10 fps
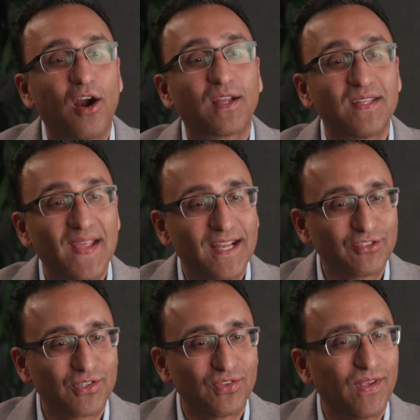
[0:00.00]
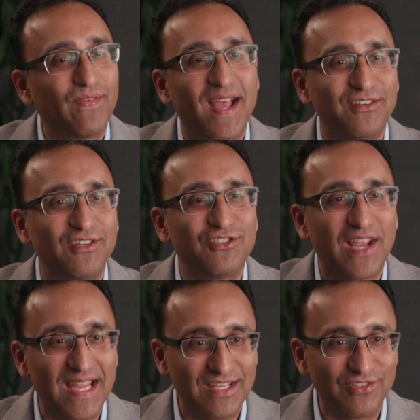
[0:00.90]
architectures have had to
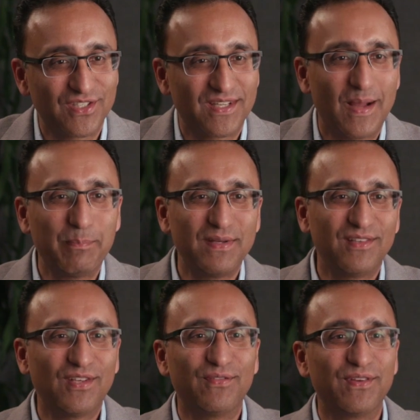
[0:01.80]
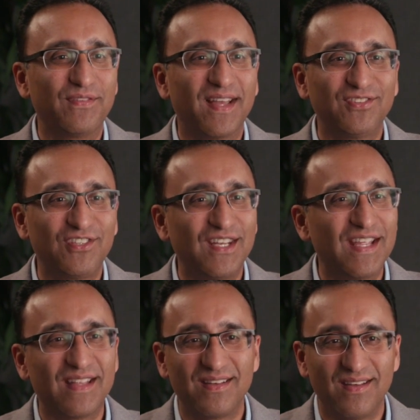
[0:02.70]
change. Companies have invested
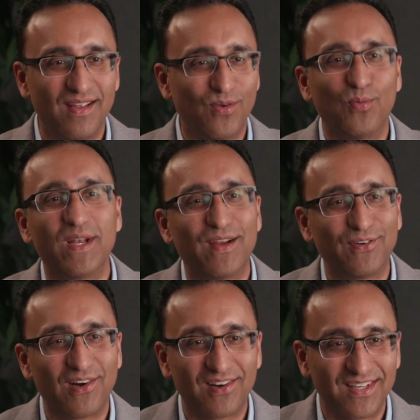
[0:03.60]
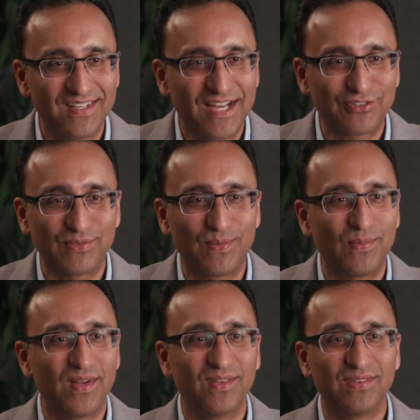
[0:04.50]
in whatever architecture it
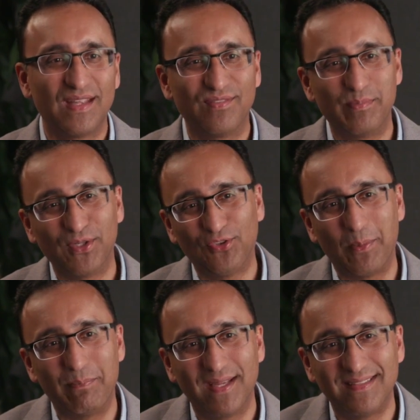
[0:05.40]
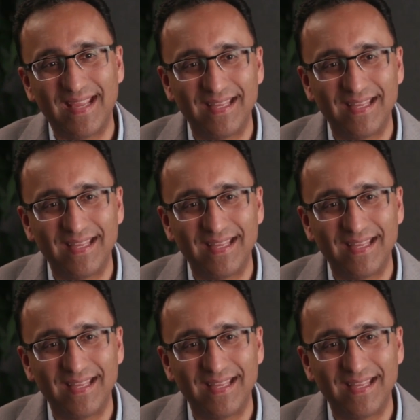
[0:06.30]
was. They've built a big